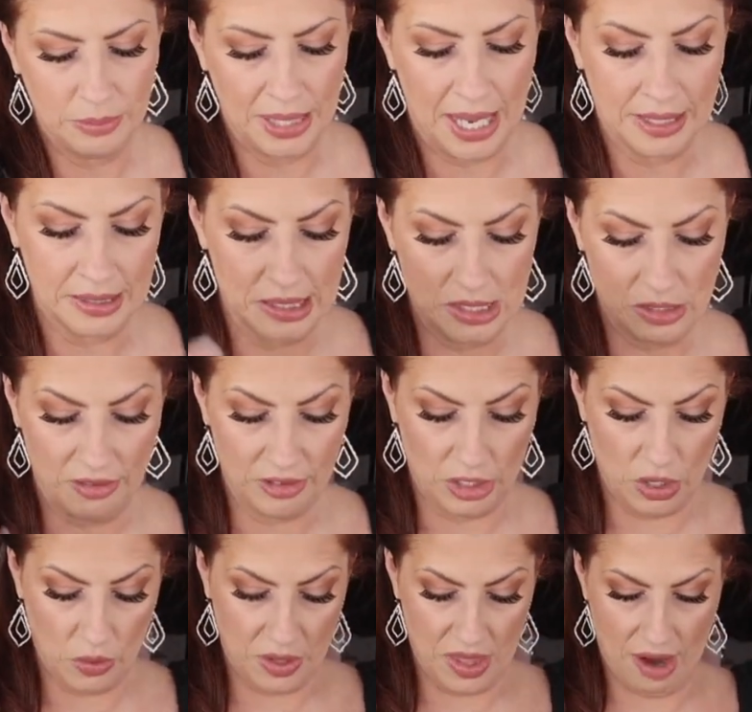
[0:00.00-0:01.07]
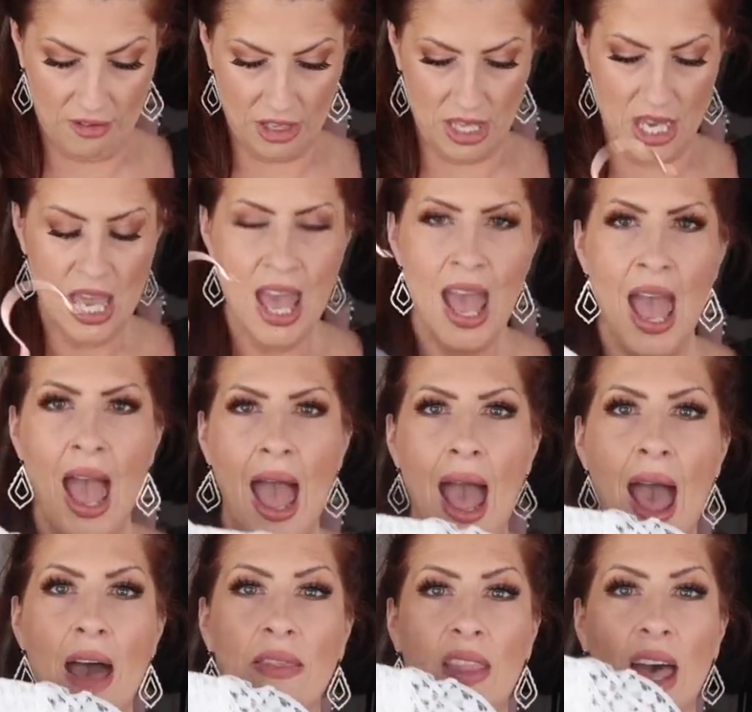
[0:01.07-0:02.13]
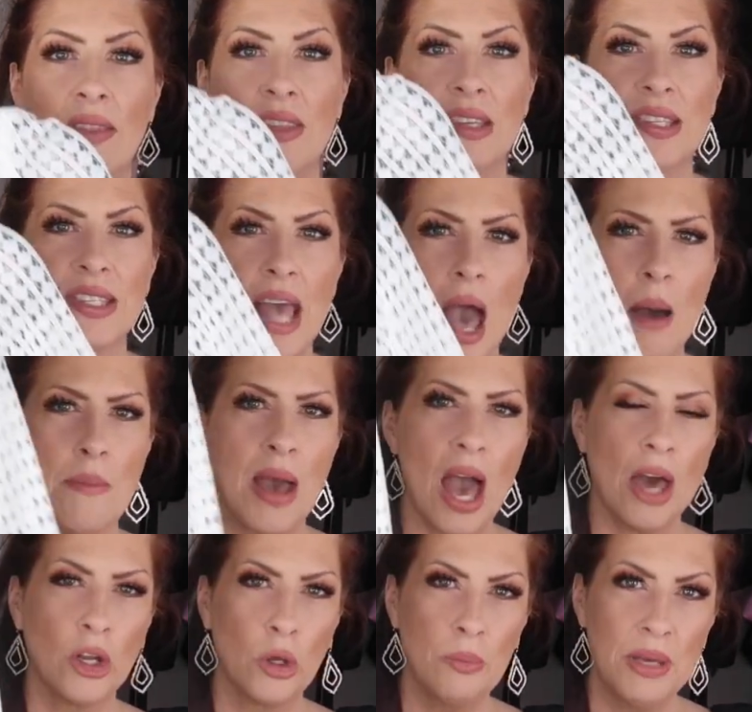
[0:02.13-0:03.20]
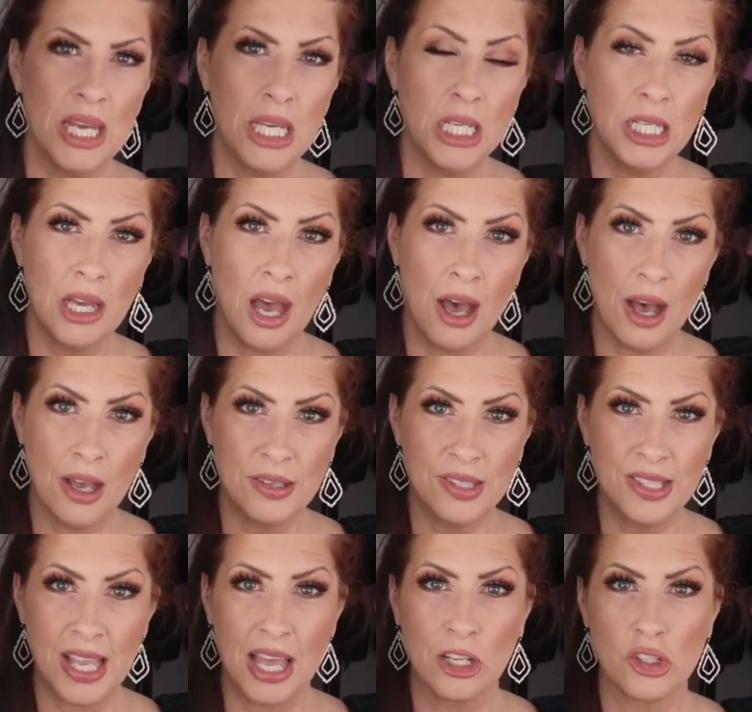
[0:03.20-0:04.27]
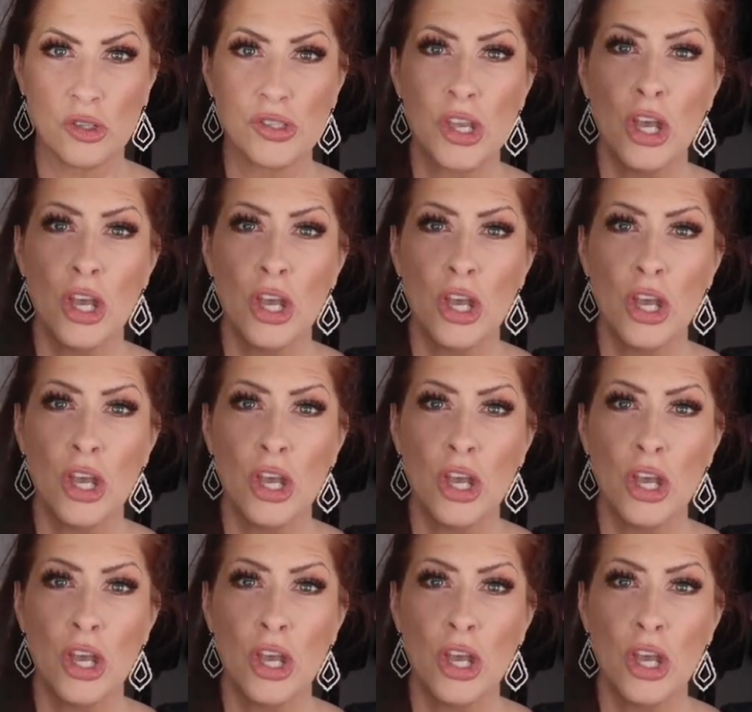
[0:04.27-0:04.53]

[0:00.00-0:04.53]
Black and silver go with everything. And then the Sam Edelman sandals.